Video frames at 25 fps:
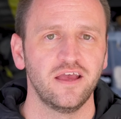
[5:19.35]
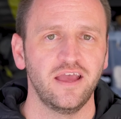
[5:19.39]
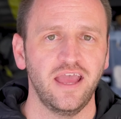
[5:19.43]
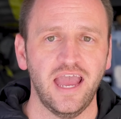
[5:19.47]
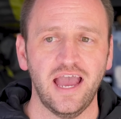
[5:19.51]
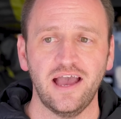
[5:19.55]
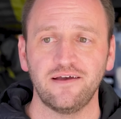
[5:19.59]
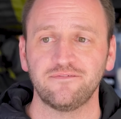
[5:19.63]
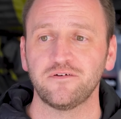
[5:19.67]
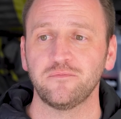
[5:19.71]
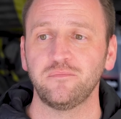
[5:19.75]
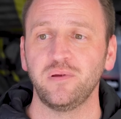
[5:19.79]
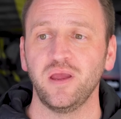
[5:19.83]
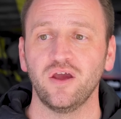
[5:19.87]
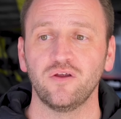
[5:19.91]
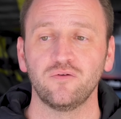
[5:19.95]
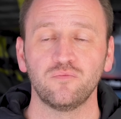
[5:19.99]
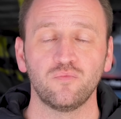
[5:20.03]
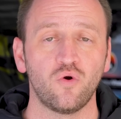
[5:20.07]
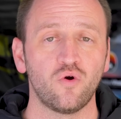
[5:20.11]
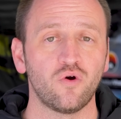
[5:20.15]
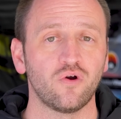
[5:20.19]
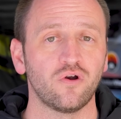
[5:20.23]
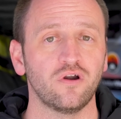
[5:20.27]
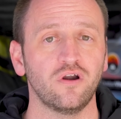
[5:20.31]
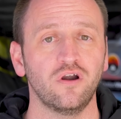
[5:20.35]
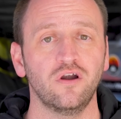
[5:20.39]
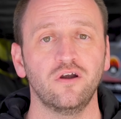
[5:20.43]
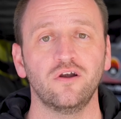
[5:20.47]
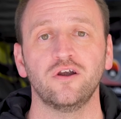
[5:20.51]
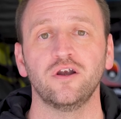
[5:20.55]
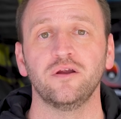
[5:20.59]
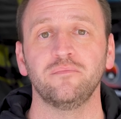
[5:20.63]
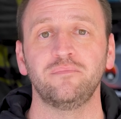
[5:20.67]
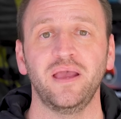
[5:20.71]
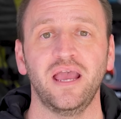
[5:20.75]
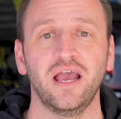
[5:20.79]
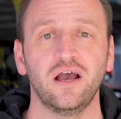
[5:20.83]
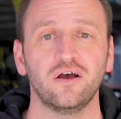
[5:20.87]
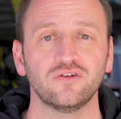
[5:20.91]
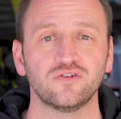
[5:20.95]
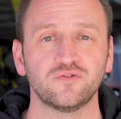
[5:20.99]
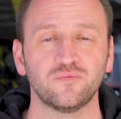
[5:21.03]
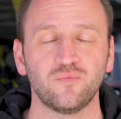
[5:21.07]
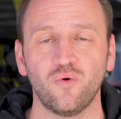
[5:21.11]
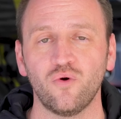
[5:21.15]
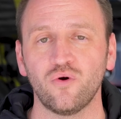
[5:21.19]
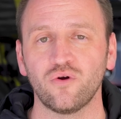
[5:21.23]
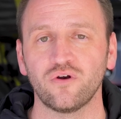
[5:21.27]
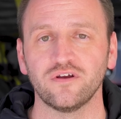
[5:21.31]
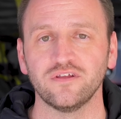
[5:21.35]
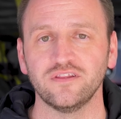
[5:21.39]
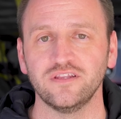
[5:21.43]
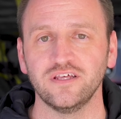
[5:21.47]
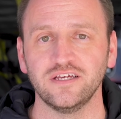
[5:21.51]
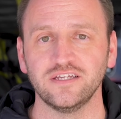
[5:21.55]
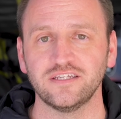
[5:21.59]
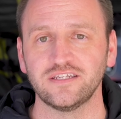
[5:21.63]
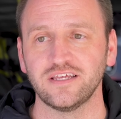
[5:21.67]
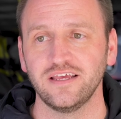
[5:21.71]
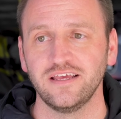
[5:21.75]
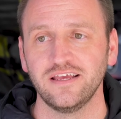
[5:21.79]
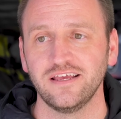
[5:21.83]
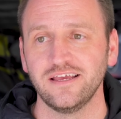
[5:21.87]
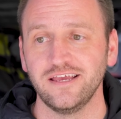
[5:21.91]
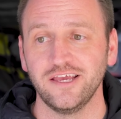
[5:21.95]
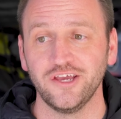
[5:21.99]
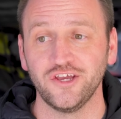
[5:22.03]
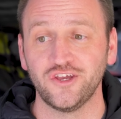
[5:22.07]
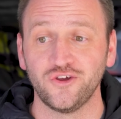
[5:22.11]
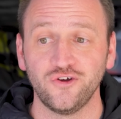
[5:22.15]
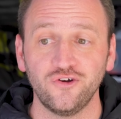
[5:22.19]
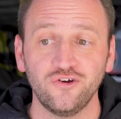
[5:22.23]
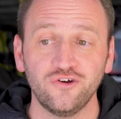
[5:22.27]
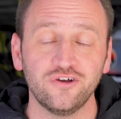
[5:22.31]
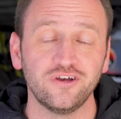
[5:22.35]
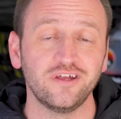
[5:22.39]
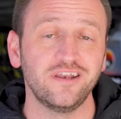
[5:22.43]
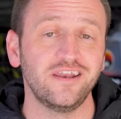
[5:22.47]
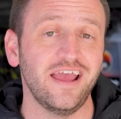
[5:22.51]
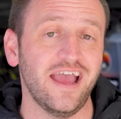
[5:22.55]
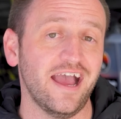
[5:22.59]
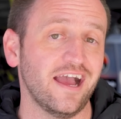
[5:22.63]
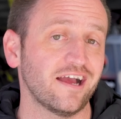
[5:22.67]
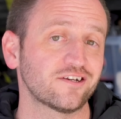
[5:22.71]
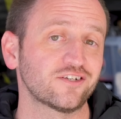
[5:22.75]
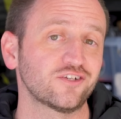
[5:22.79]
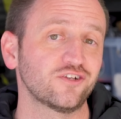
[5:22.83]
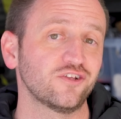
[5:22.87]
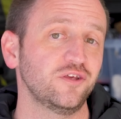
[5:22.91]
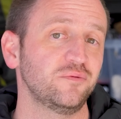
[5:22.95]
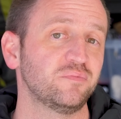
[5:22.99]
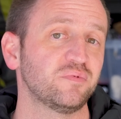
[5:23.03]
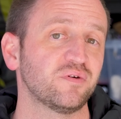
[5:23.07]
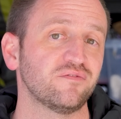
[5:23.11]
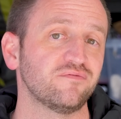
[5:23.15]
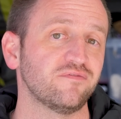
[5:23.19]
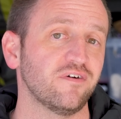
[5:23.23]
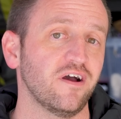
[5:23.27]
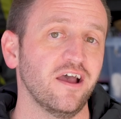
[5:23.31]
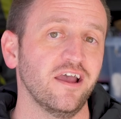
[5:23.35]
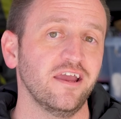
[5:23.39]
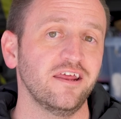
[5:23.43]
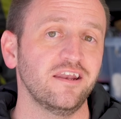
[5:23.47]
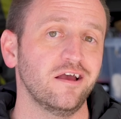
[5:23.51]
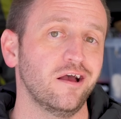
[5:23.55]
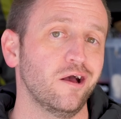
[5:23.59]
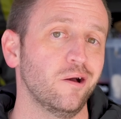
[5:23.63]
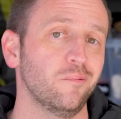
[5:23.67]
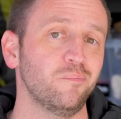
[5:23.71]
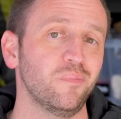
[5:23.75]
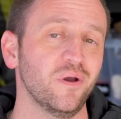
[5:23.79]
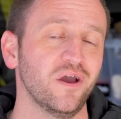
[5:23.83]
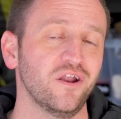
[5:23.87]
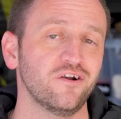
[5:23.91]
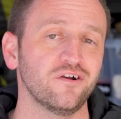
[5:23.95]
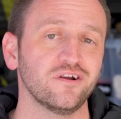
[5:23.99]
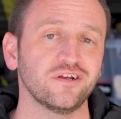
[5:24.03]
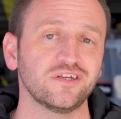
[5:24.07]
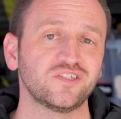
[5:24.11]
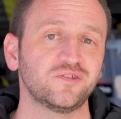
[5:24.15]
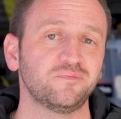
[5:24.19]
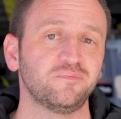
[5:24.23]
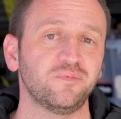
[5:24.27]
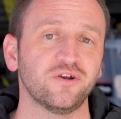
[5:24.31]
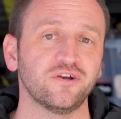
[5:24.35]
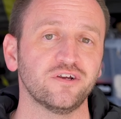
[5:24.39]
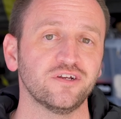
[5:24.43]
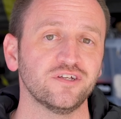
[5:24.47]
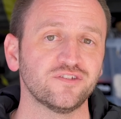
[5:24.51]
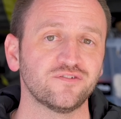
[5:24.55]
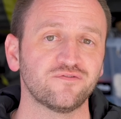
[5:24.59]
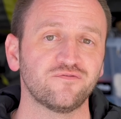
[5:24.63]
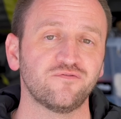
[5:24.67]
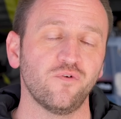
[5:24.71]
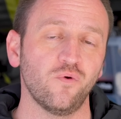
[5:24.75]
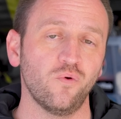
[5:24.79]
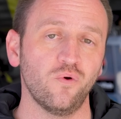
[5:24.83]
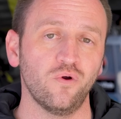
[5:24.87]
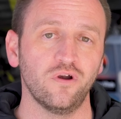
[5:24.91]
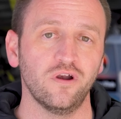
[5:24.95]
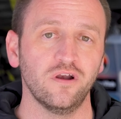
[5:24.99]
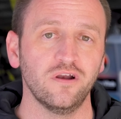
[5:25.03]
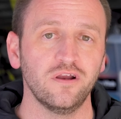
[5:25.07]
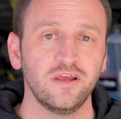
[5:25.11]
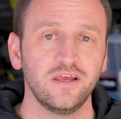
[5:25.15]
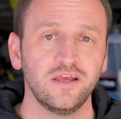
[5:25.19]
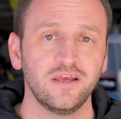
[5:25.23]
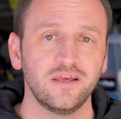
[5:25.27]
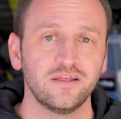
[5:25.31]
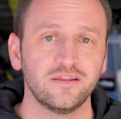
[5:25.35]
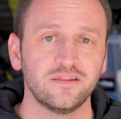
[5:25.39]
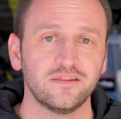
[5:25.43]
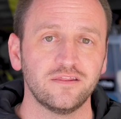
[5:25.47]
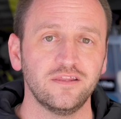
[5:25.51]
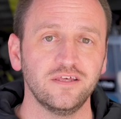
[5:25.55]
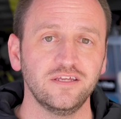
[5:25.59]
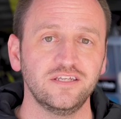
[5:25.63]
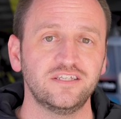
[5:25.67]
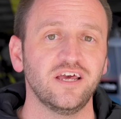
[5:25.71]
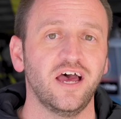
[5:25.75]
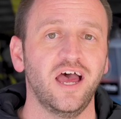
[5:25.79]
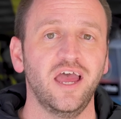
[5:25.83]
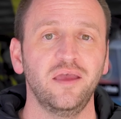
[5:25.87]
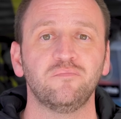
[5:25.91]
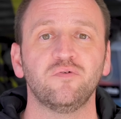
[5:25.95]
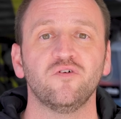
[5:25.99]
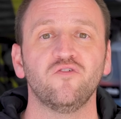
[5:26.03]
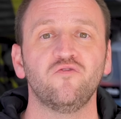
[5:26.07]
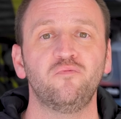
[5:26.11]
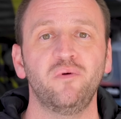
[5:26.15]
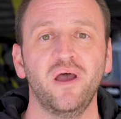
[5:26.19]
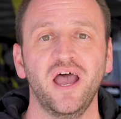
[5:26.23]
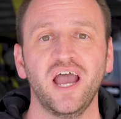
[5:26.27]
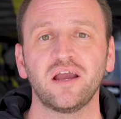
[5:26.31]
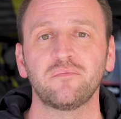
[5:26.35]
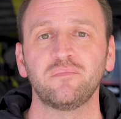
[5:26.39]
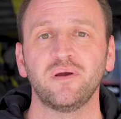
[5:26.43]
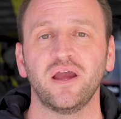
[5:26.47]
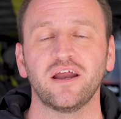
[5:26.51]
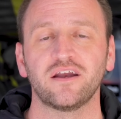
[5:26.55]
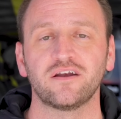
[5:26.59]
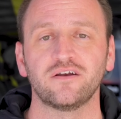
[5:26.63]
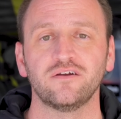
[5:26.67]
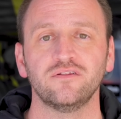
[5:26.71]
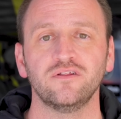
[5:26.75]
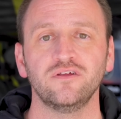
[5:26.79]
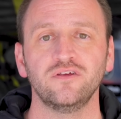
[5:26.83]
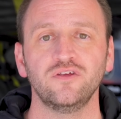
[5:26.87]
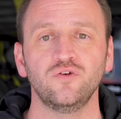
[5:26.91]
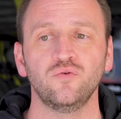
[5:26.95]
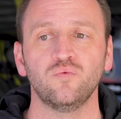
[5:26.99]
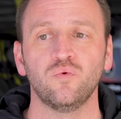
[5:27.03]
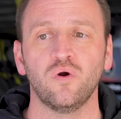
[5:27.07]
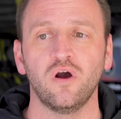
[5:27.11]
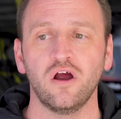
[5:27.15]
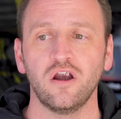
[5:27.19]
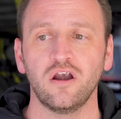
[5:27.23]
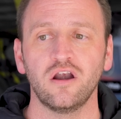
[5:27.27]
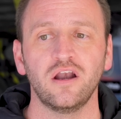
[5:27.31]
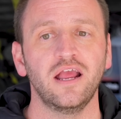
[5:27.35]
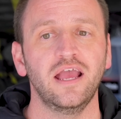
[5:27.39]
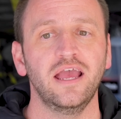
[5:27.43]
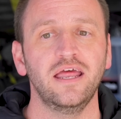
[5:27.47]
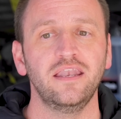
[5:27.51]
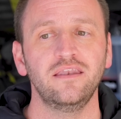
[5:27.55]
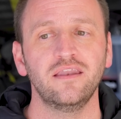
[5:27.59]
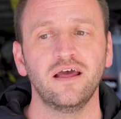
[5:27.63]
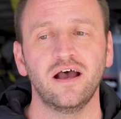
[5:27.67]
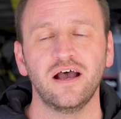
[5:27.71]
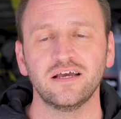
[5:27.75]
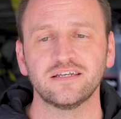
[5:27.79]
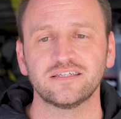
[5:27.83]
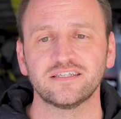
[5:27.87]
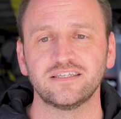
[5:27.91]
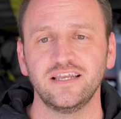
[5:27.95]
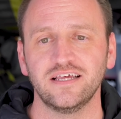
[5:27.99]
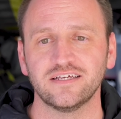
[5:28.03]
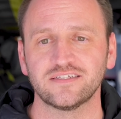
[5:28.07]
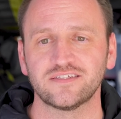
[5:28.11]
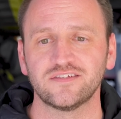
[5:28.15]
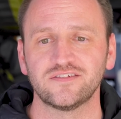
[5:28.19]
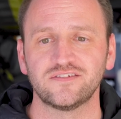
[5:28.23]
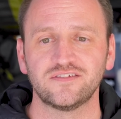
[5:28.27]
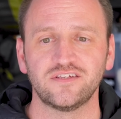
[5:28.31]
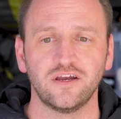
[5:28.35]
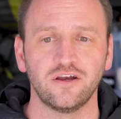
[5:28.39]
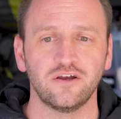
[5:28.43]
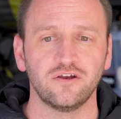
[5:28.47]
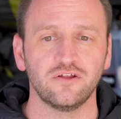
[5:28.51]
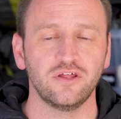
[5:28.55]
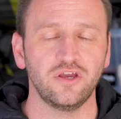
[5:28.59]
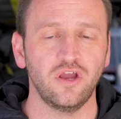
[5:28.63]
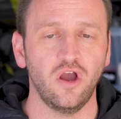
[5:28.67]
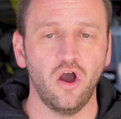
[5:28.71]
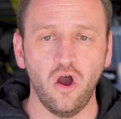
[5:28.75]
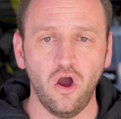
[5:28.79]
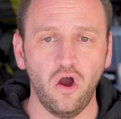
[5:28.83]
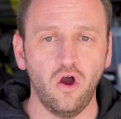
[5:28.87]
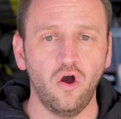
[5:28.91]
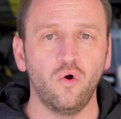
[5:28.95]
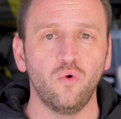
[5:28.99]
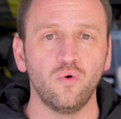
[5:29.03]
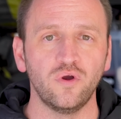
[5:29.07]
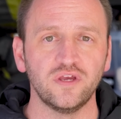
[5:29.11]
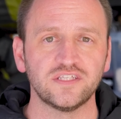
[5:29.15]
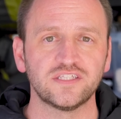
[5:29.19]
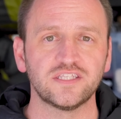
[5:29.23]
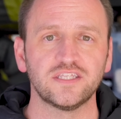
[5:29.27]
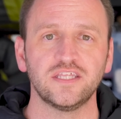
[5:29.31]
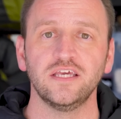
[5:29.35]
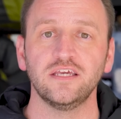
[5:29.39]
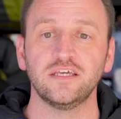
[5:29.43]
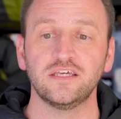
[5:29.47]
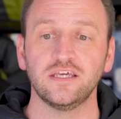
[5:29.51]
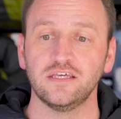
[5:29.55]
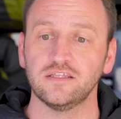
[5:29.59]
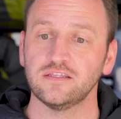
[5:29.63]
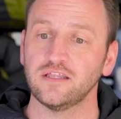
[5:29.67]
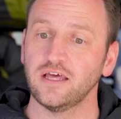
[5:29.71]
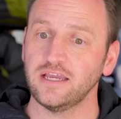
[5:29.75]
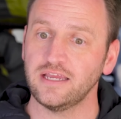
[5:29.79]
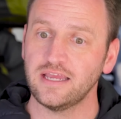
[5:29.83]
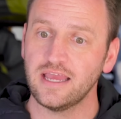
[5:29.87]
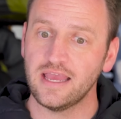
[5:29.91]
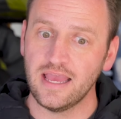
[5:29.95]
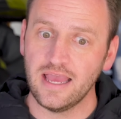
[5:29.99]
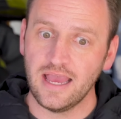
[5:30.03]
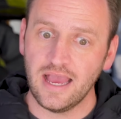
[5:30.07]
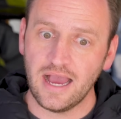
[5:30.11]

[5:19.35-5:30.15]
half a pound more or a pound more, that it could actually provide a better experience for the type of backpacker that you are, and not necessarily always thinking like,